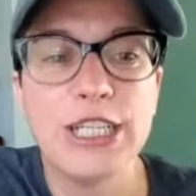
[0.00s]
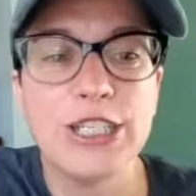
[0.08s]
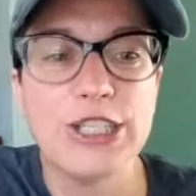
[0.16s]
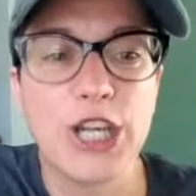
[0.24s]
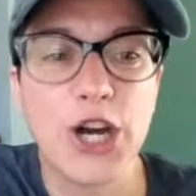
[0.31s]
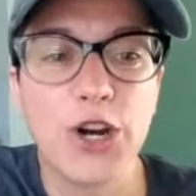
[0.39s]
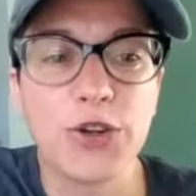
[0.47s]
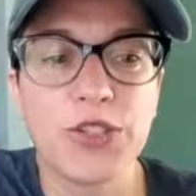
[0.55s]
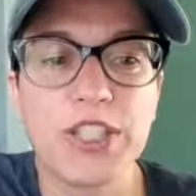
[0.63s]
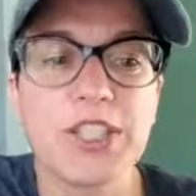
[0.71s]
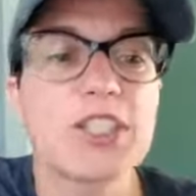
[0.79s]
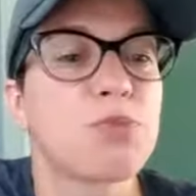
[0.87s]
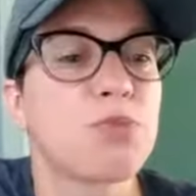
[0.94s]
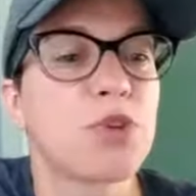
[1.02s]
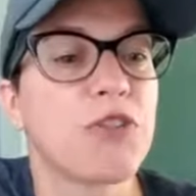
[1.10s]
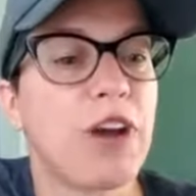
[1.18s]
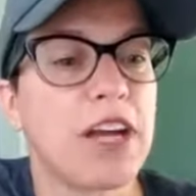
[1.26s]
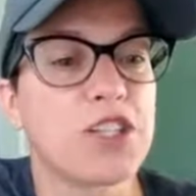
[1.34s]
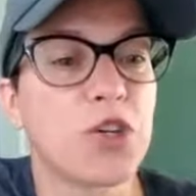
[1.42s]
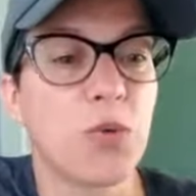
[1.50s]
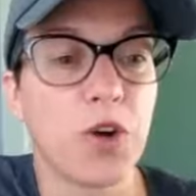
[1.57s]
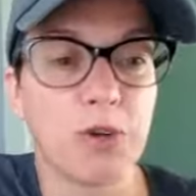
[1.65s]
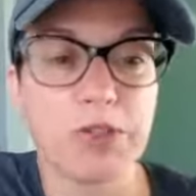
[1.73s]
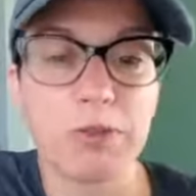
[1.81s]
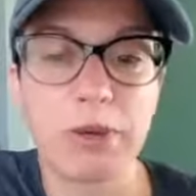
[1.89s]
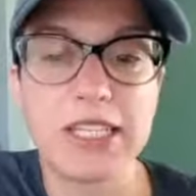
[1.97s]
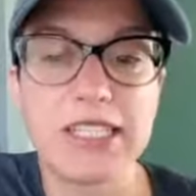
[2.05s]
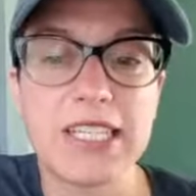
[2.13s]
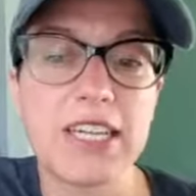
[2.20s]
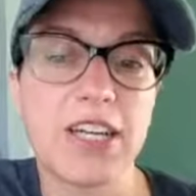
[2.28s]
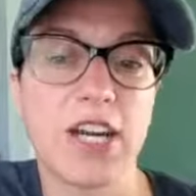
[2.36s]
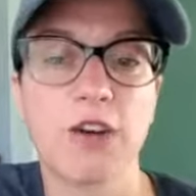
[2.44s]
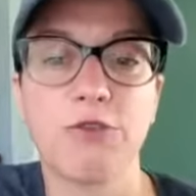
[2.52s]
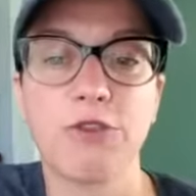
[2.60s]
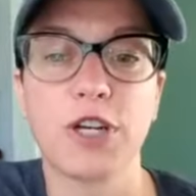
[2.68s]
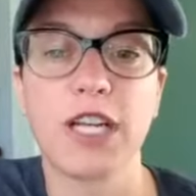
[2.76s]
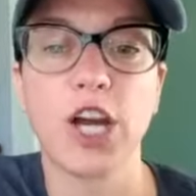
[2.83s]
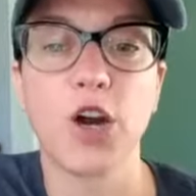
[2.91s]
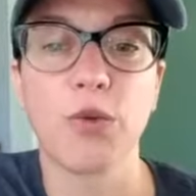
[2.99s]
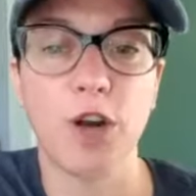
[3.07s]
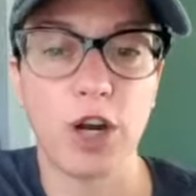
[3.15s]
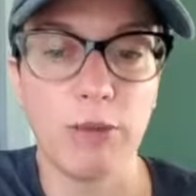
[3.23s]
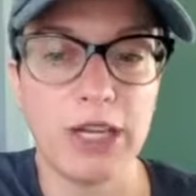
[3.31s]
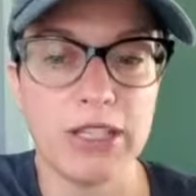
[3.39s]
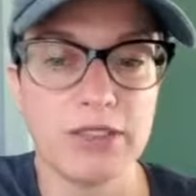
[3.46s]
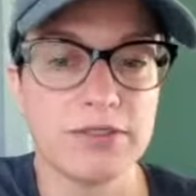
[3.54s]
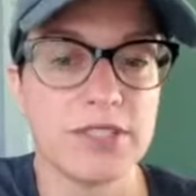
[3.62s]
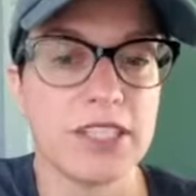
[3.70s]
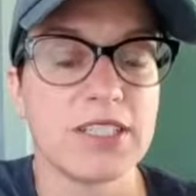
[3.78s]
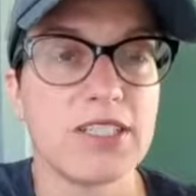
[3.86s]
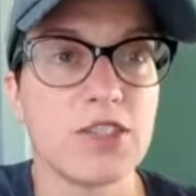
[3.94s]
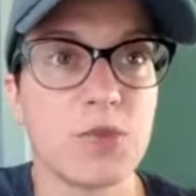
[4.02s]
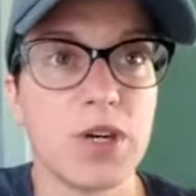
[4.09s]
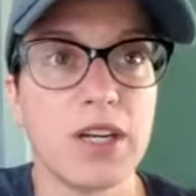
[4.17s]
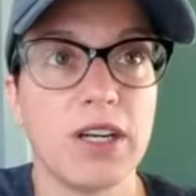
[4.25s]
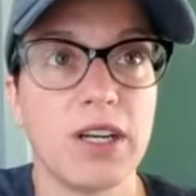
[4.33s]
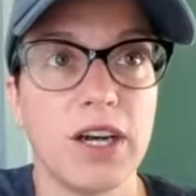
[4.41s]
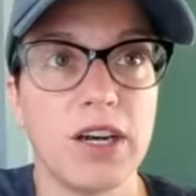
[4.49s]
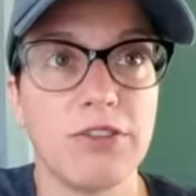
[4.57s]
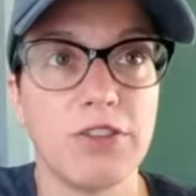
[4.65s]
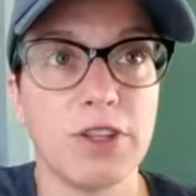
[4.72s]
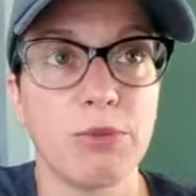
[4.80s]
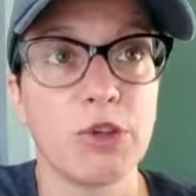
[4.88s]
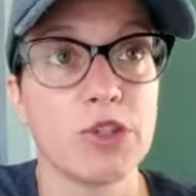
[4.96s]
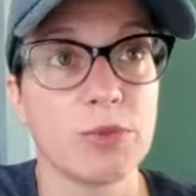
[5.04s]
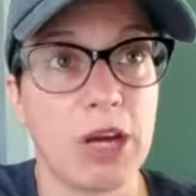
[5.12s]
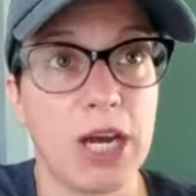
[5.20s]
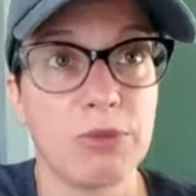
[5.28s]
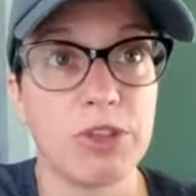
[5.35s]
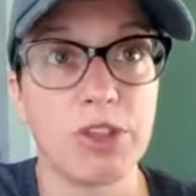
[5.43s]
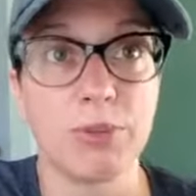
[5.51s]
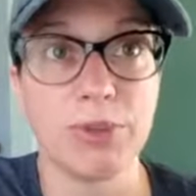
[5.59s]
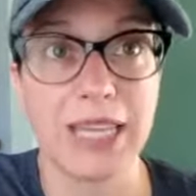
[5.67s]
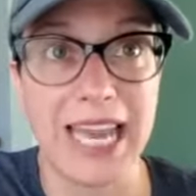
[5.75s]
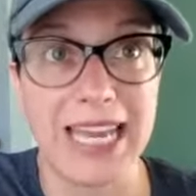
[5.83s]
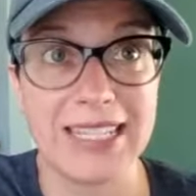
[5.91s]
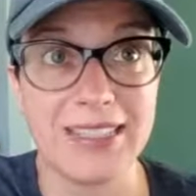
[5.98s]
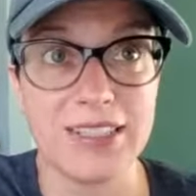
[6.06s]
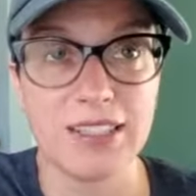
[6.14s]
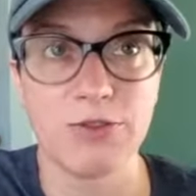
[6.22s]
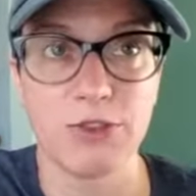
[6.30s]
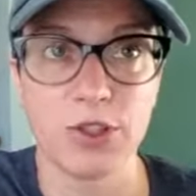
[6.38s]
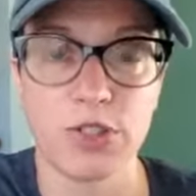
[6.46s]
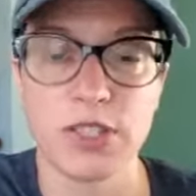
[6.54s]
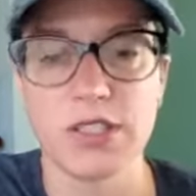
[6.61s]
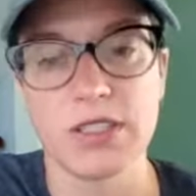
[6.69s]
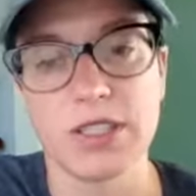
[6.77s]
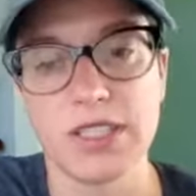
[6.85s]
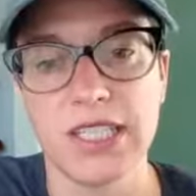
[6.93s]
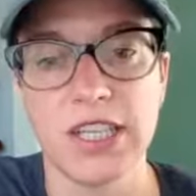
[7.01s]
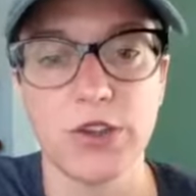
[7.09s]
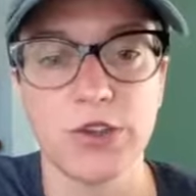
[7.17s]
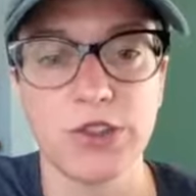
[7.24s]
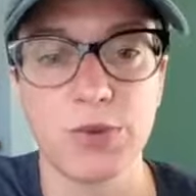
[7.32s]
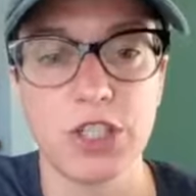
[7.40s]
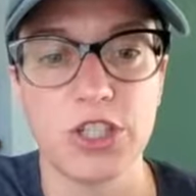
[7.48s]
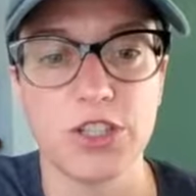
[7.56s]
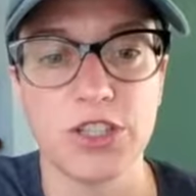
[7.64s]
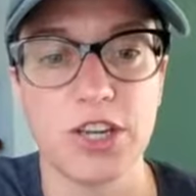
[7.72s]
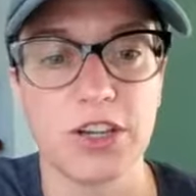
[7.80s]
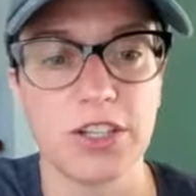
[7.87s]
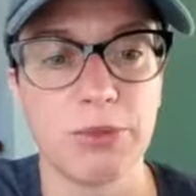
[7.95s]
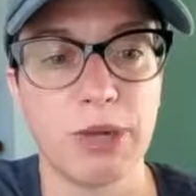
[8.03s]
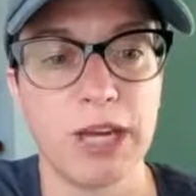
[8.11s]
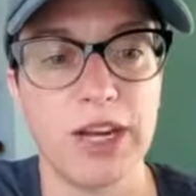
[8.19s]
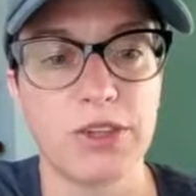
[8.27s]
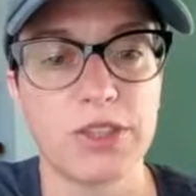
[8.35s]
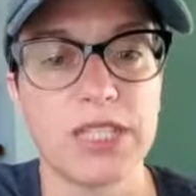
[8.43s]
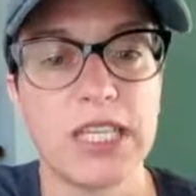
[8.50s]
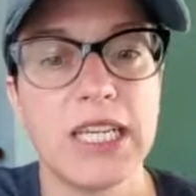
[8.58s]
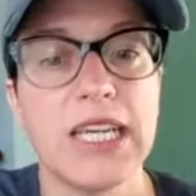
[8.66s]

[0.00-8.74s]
So this provides a warm, spicy, and comforting aroma. This is one of the most popular blends versus the singles we just talked about.